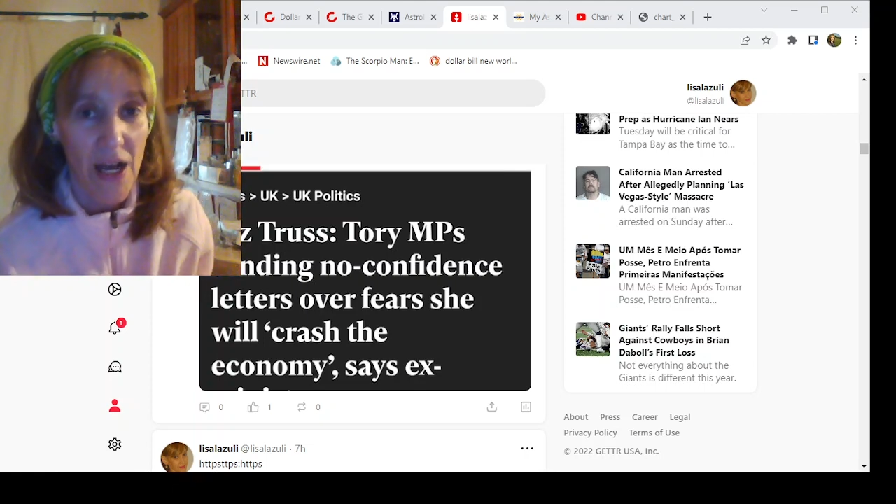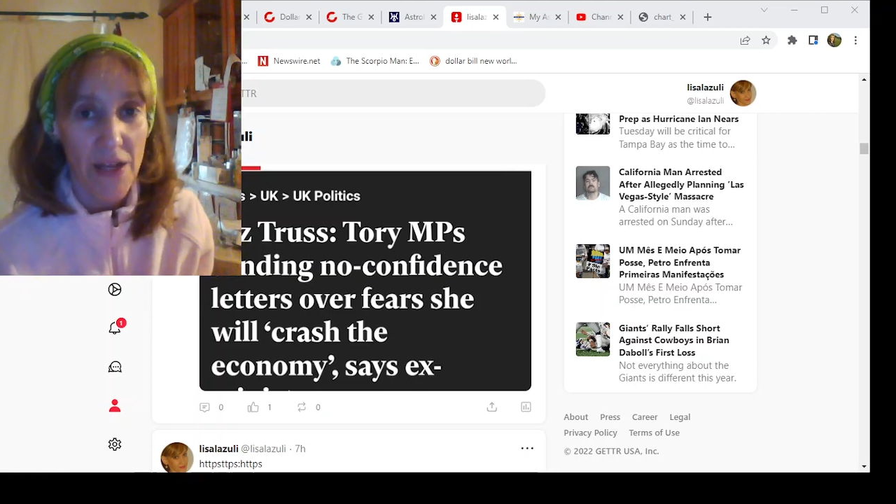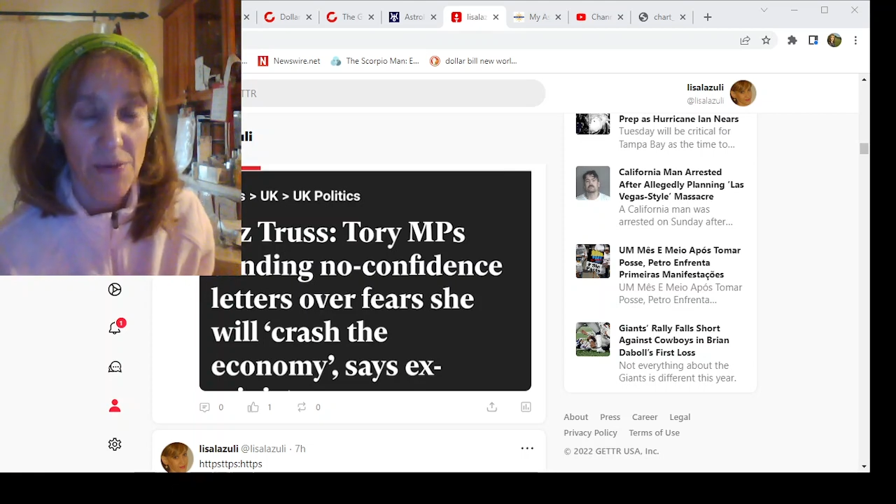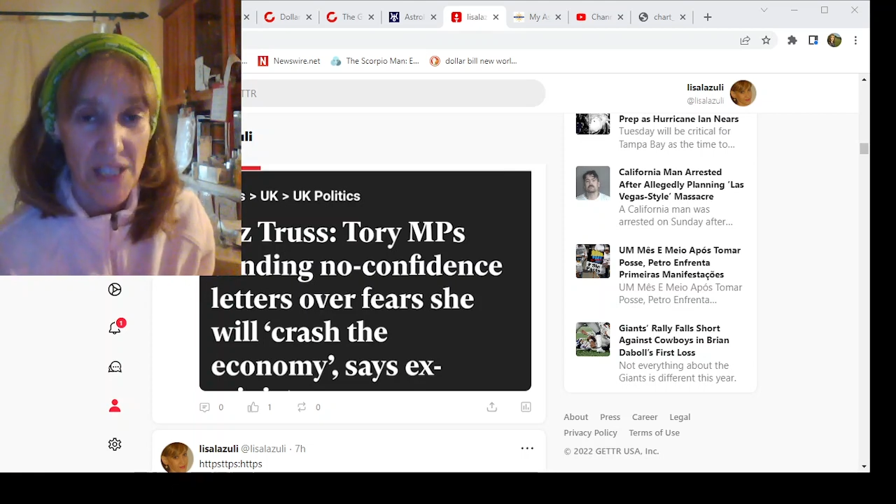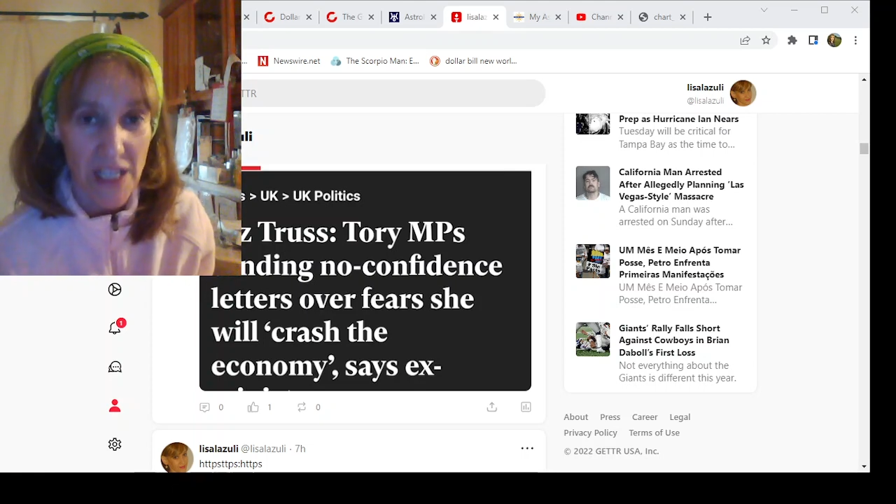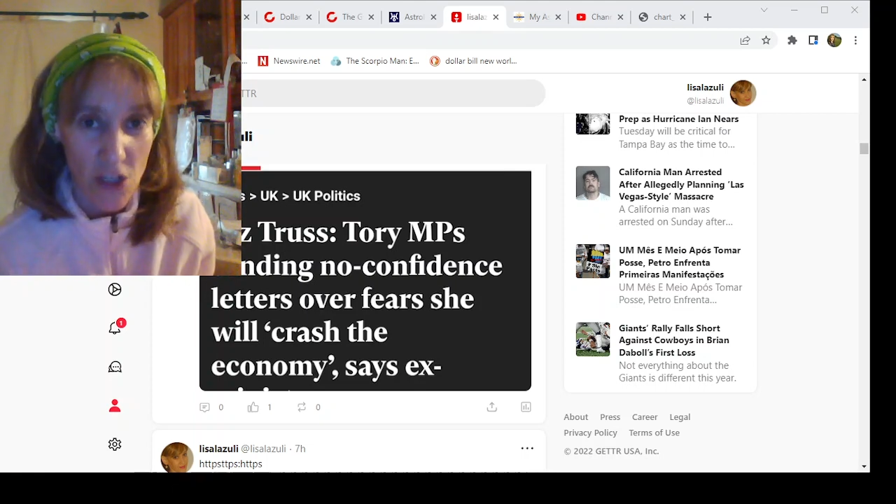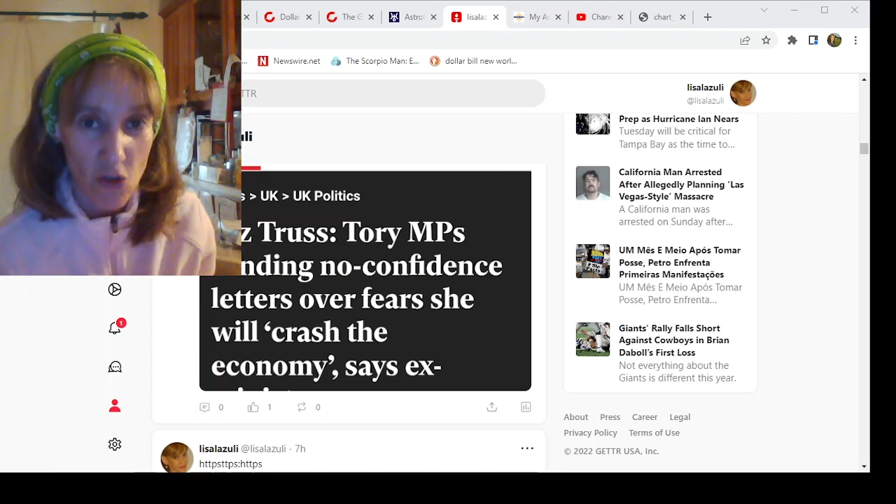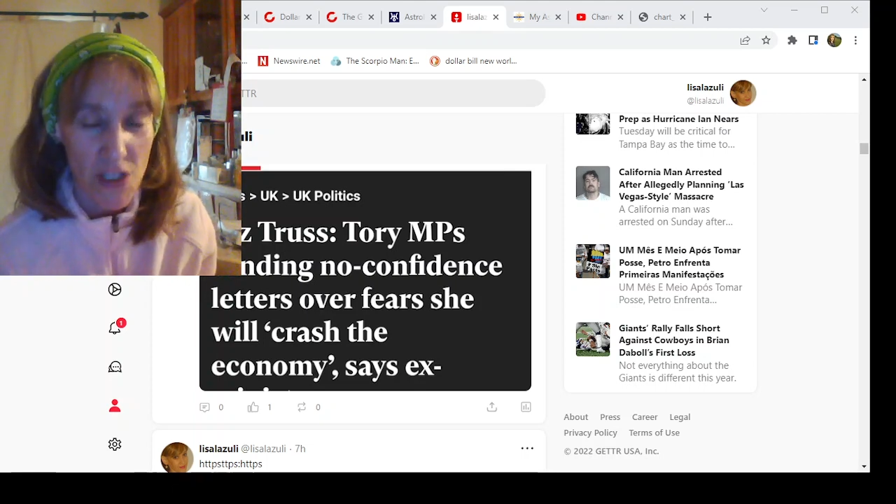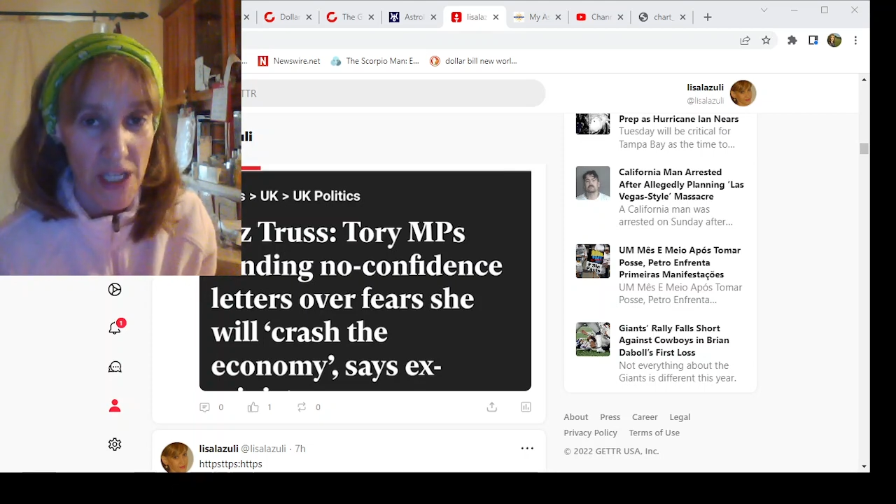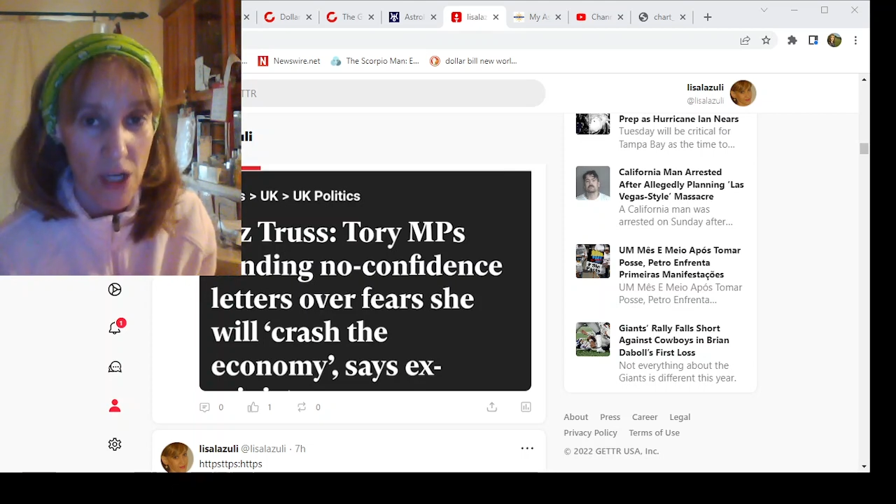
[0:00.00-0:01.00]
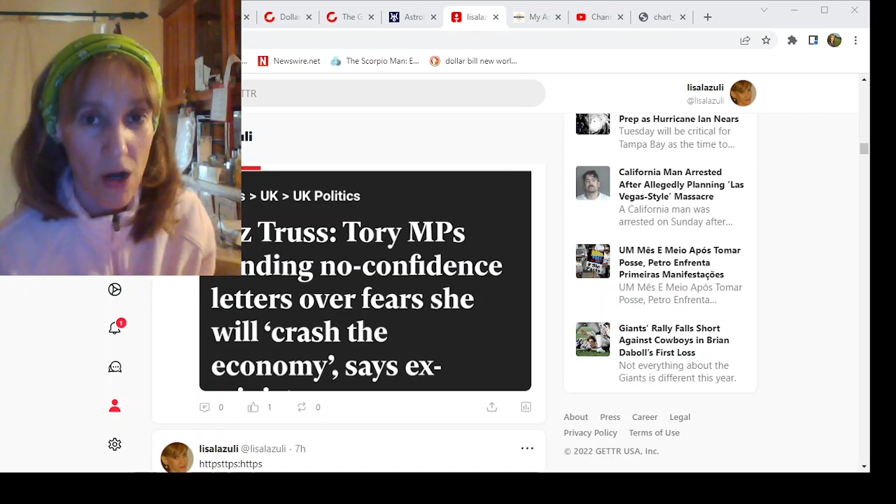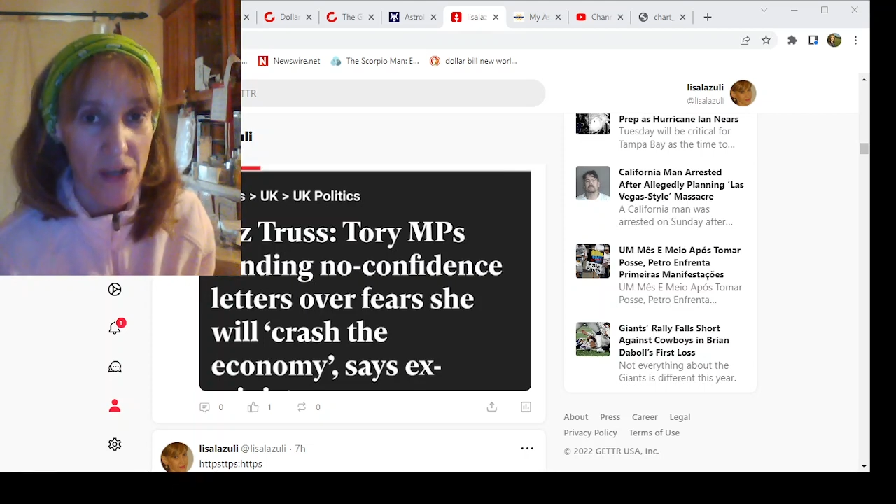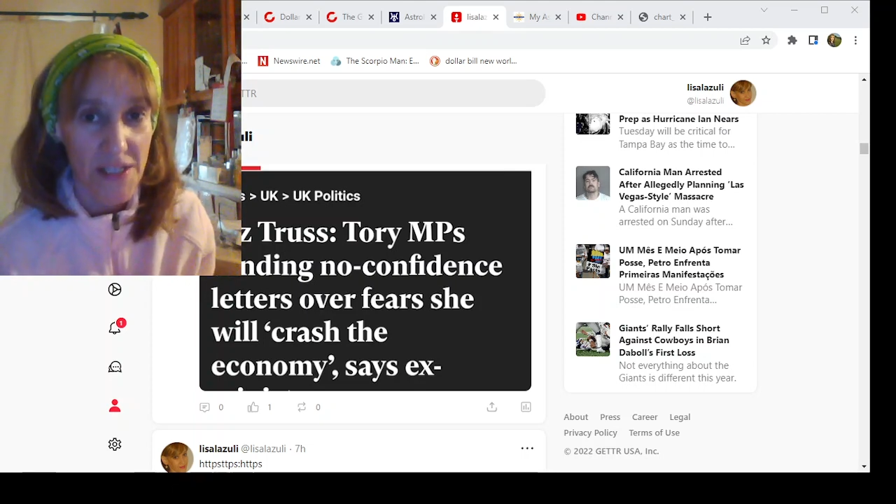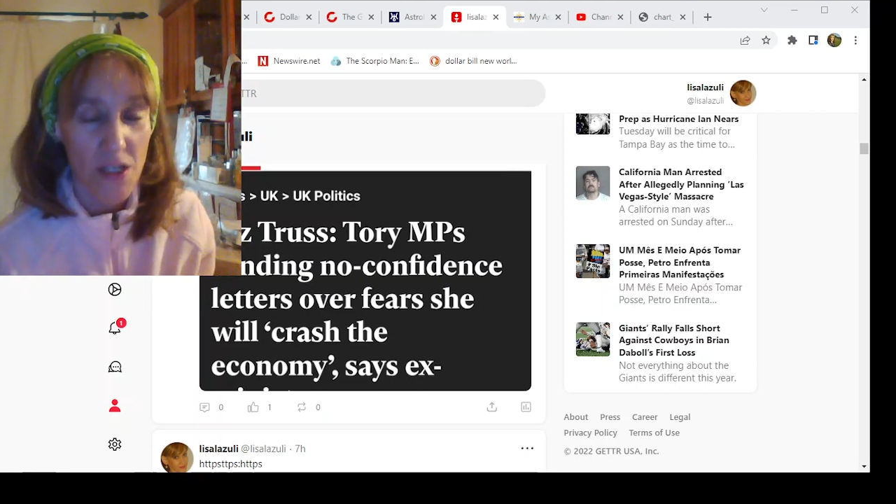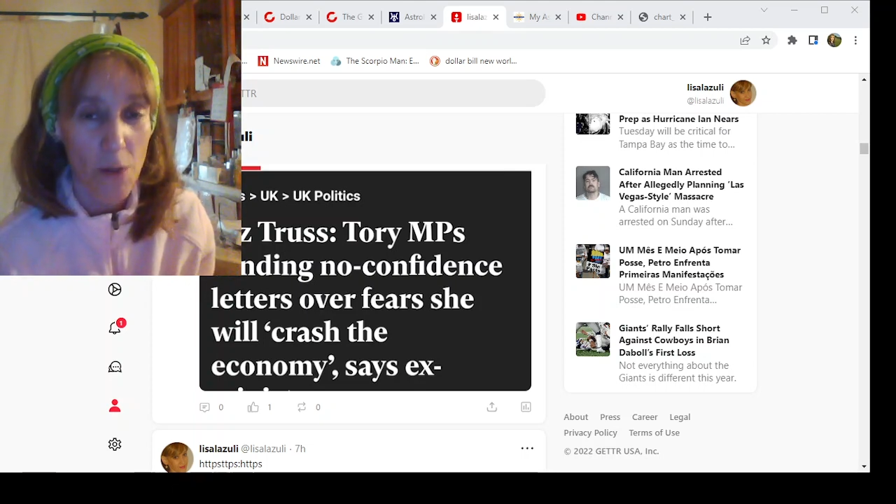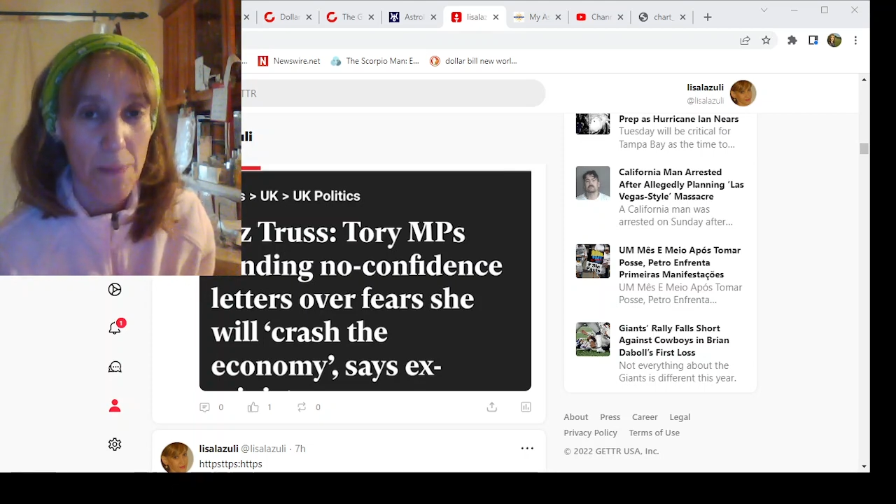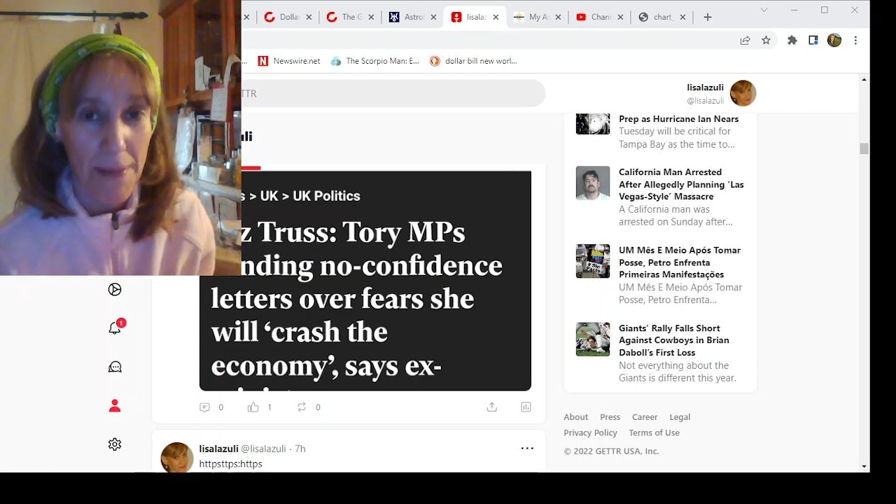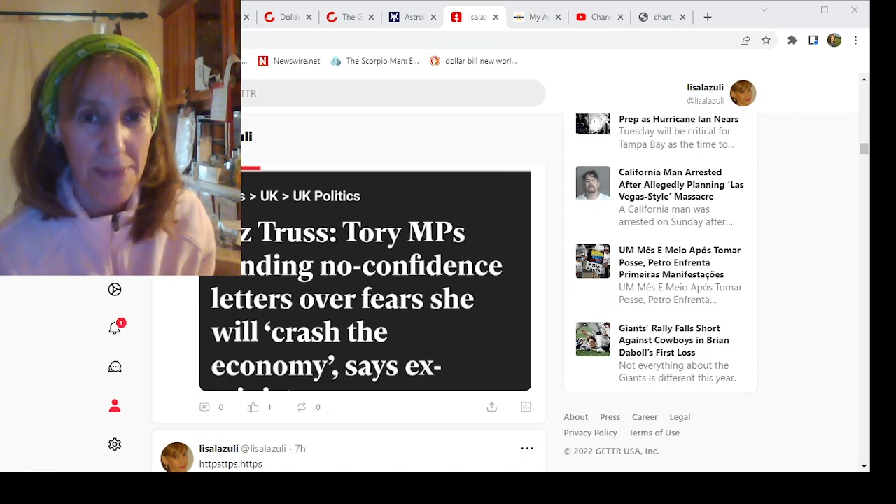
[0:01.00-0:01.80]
There was an interesting article by